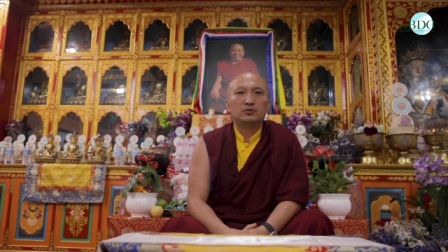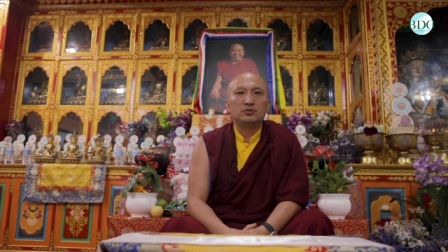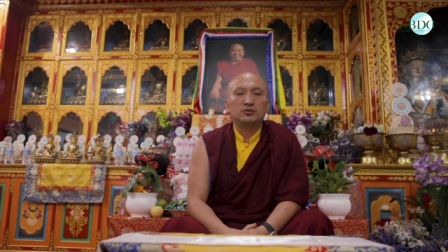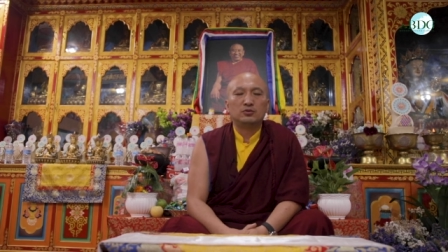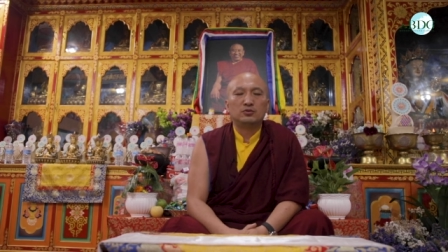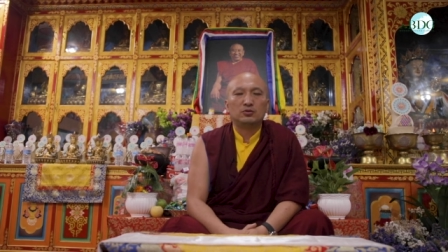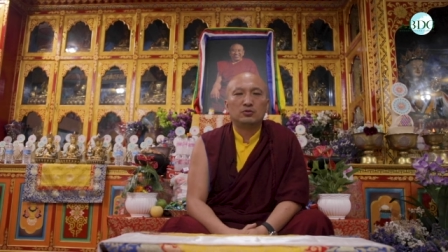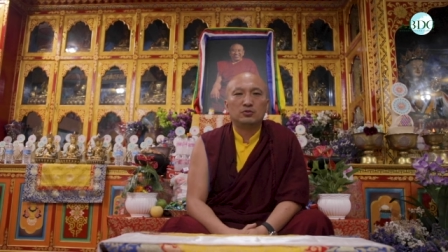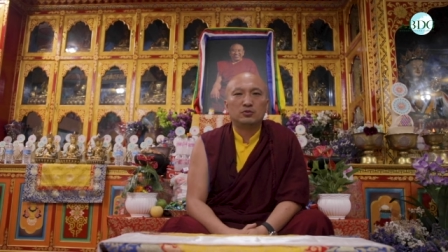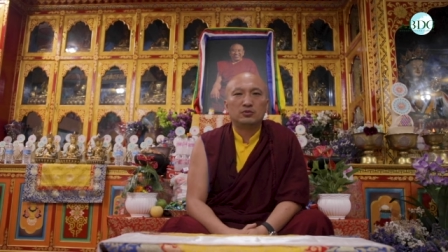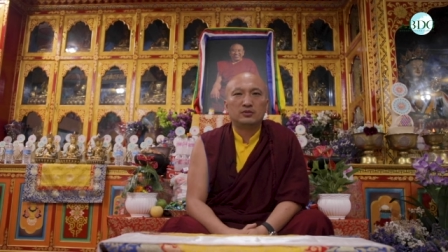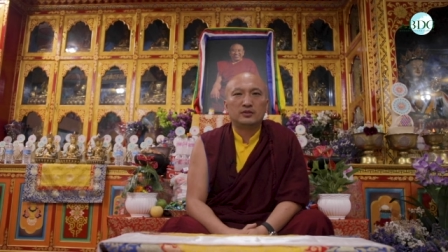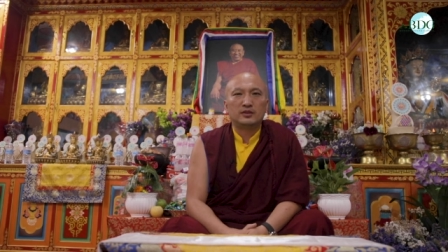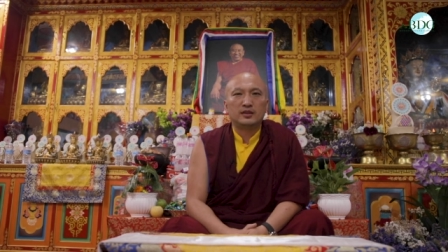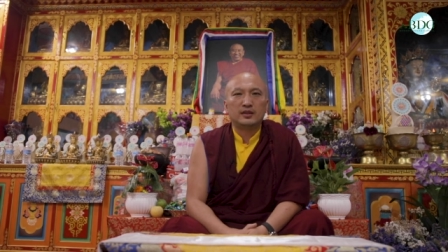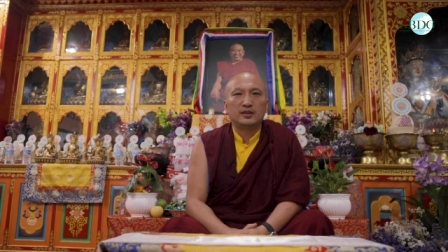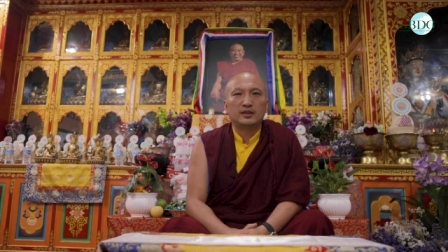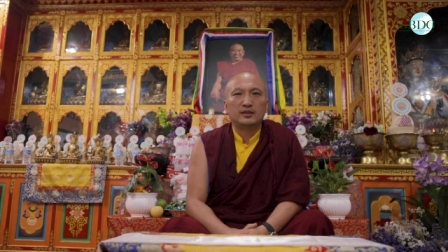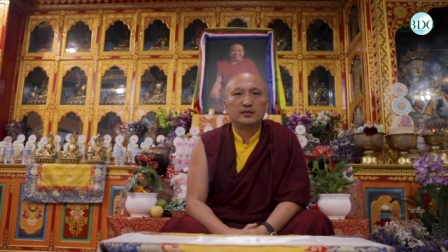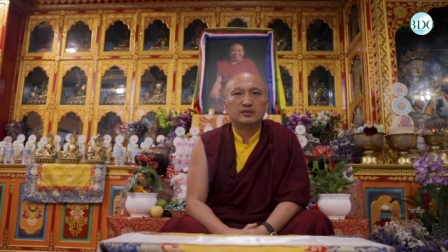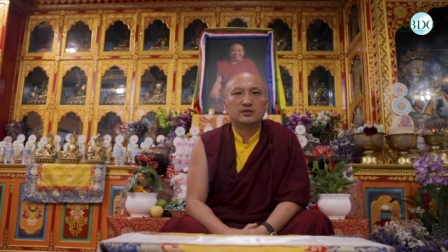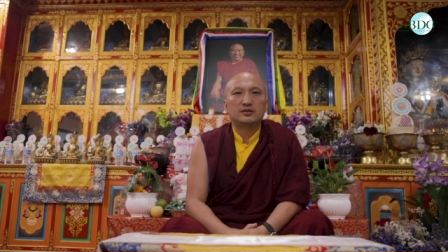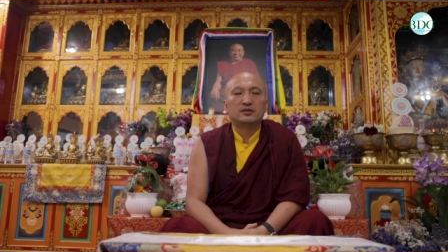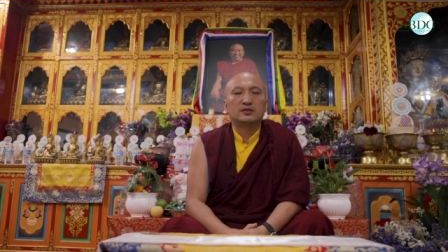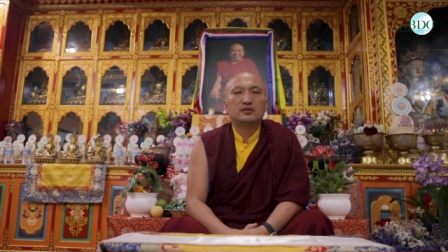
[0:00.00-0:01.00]
to know
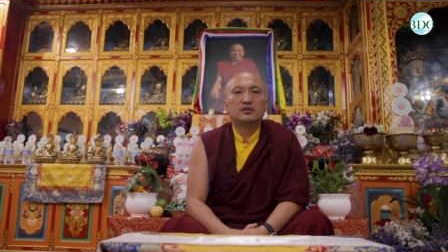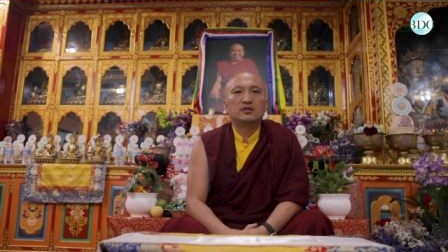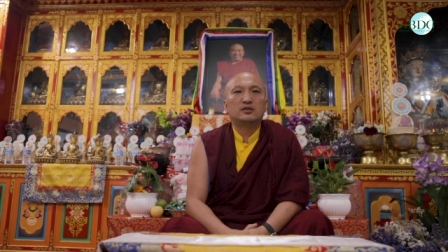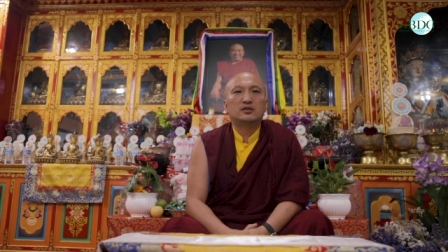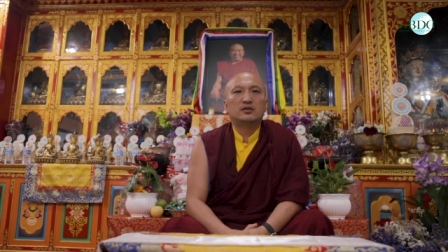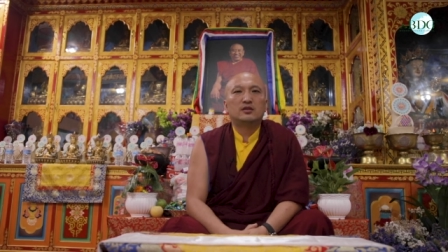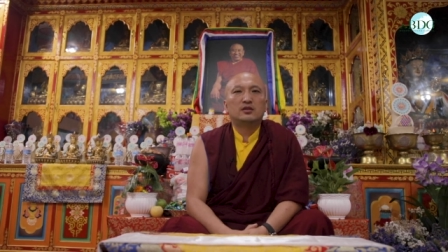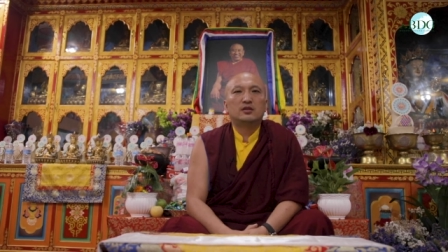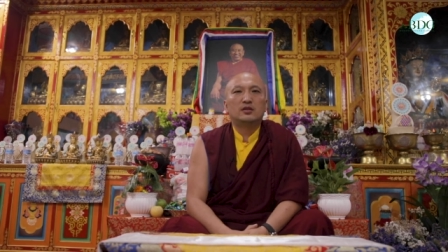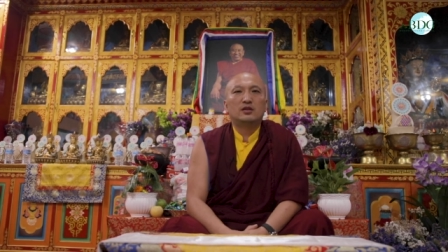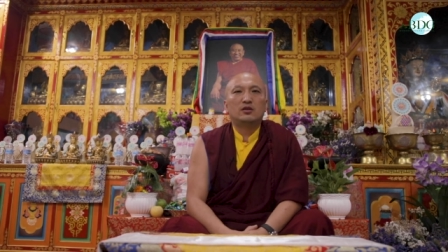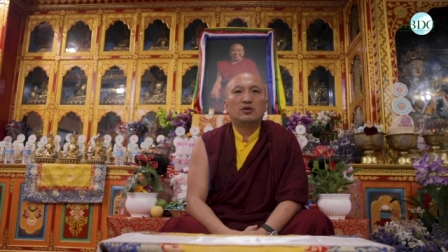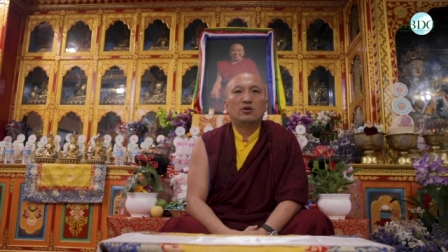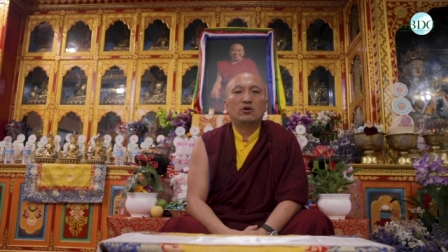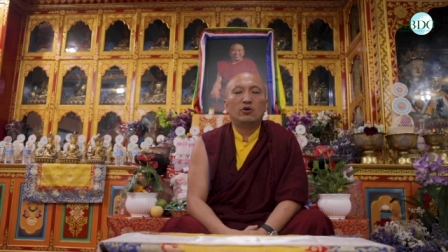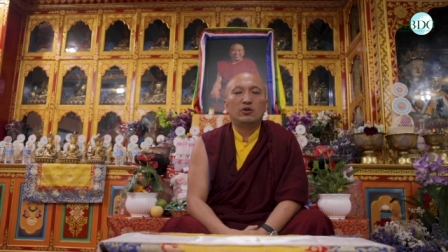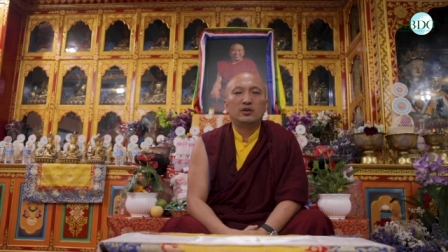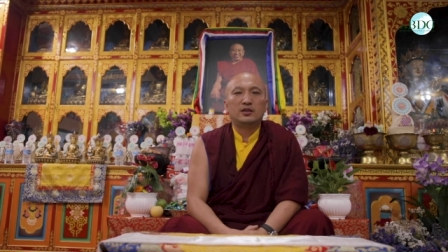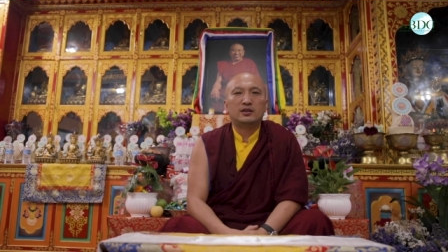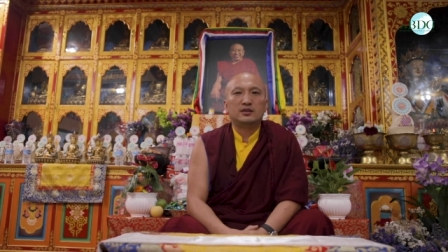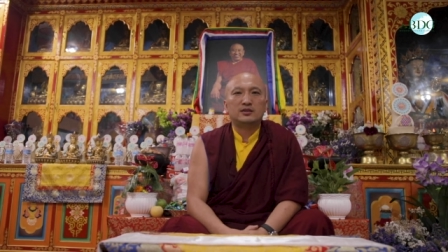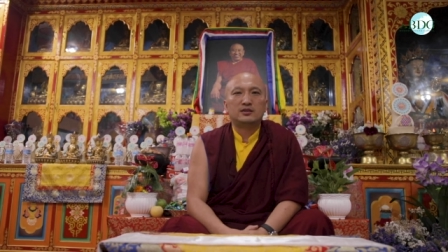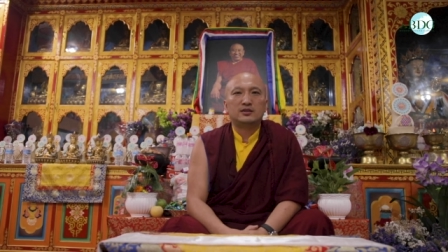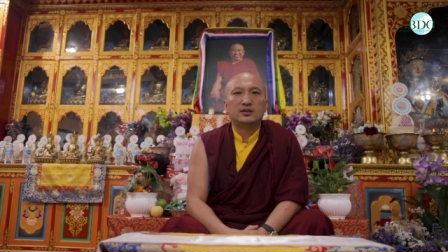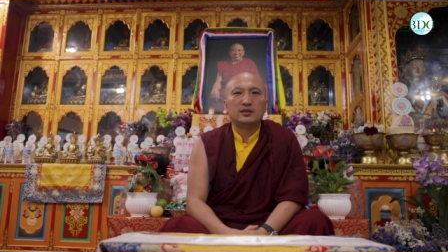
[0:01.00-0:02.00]
that all
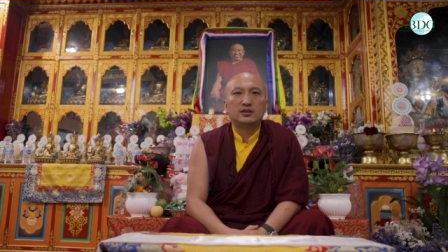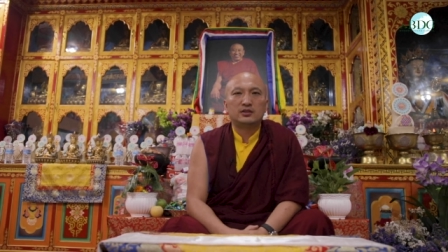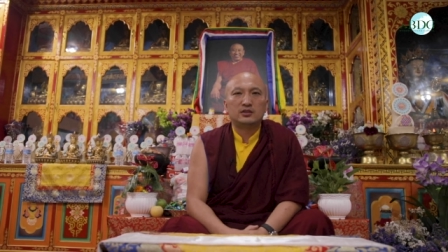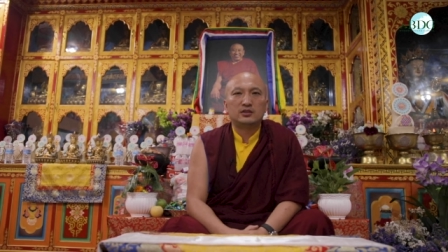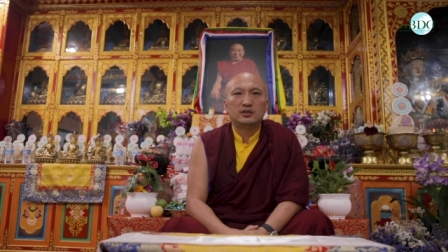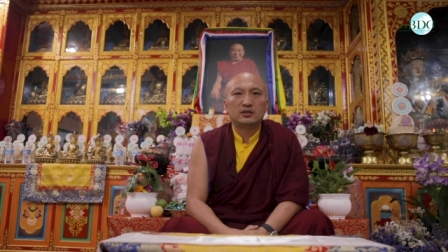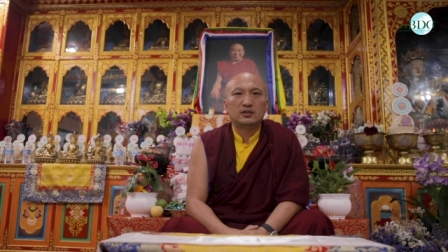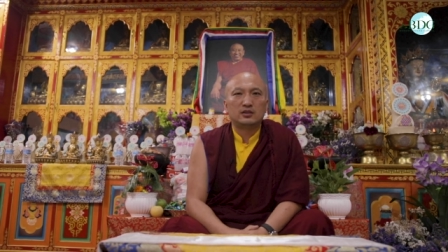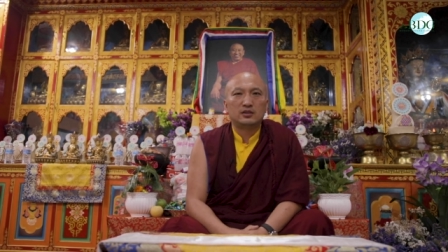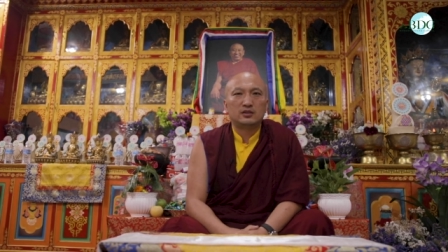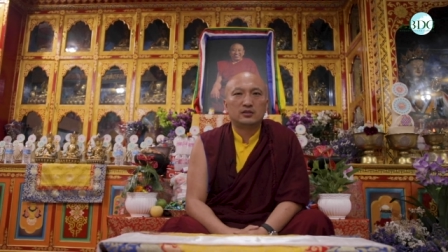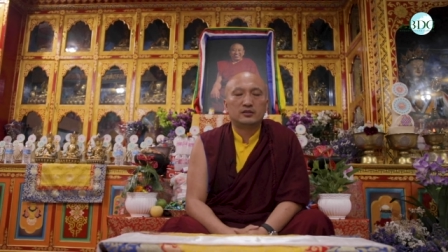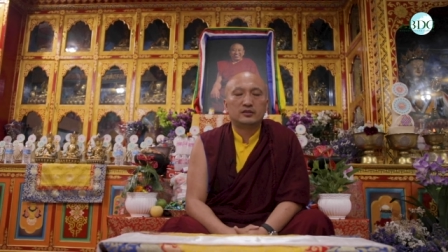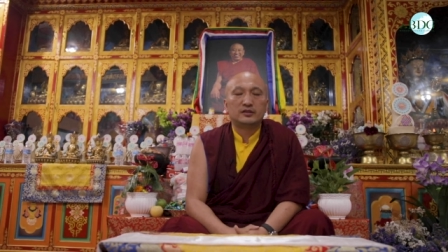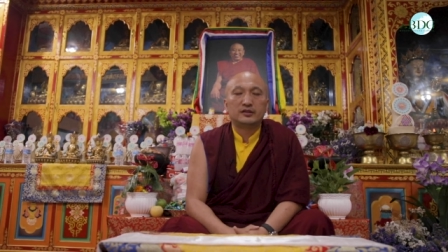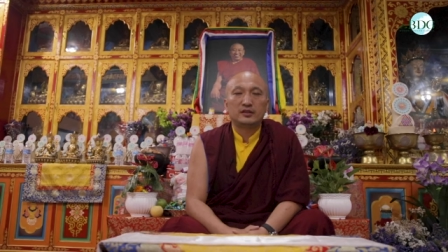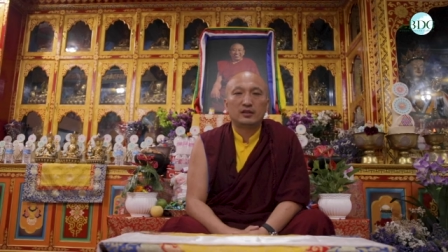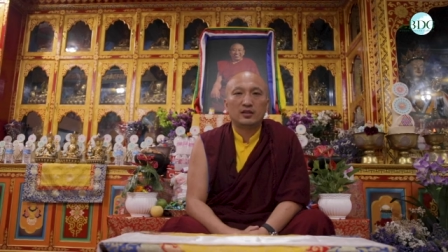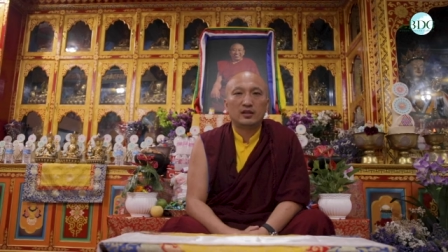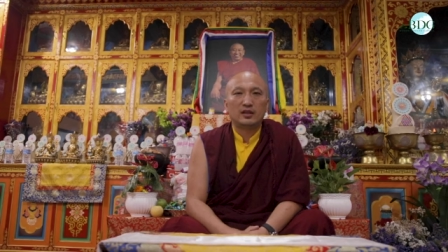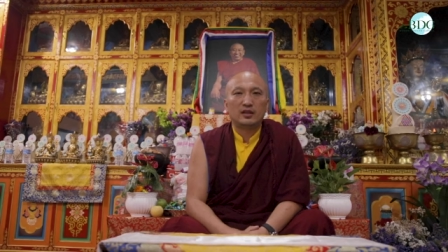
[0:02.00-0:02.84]
his teaching is still